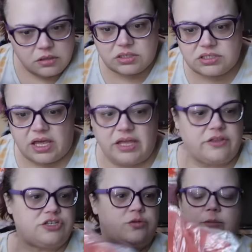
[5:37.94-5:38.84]
Looks
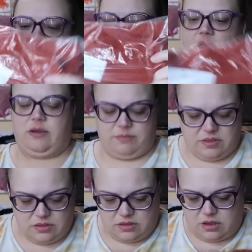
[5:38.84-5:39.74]
like there's three more
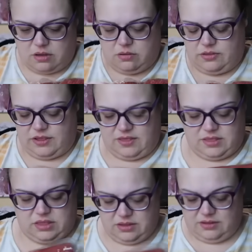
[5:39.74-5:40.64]
items. So
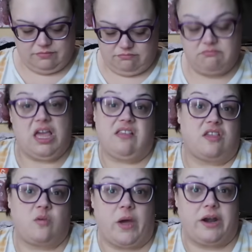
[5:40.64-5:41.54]
this is
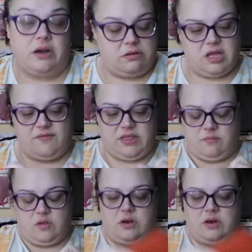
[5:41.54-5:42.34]
a sweater of some